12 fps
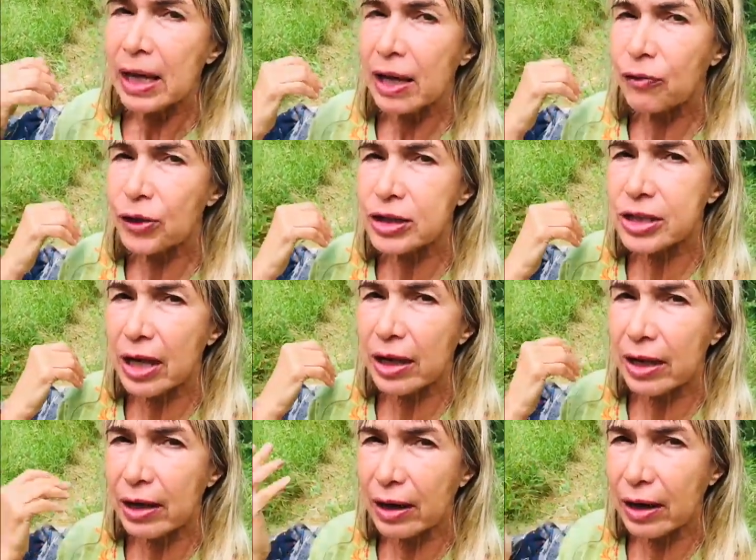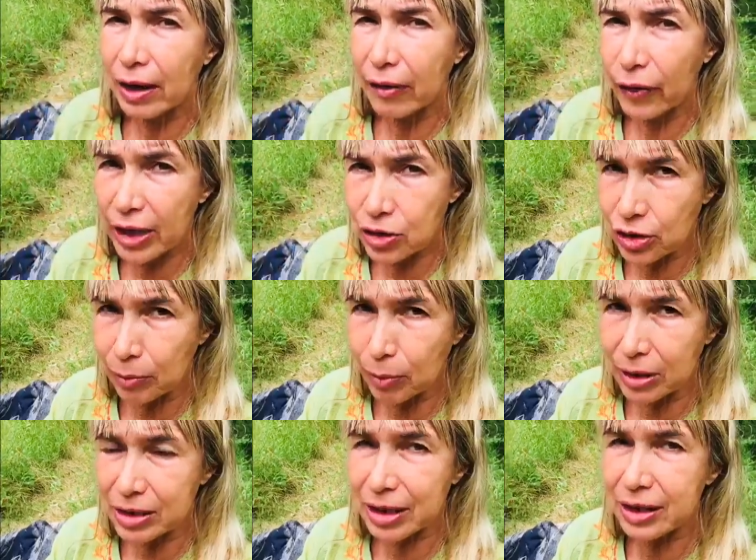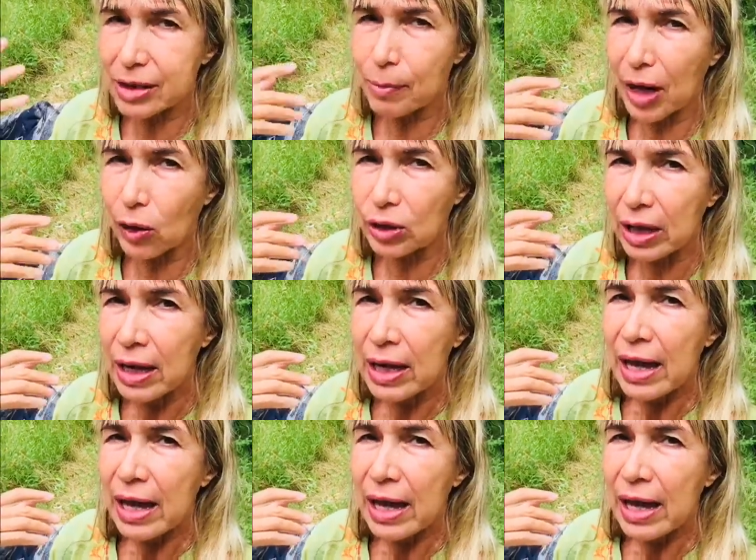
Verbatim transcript: if it's uh, uh, vegetables it's about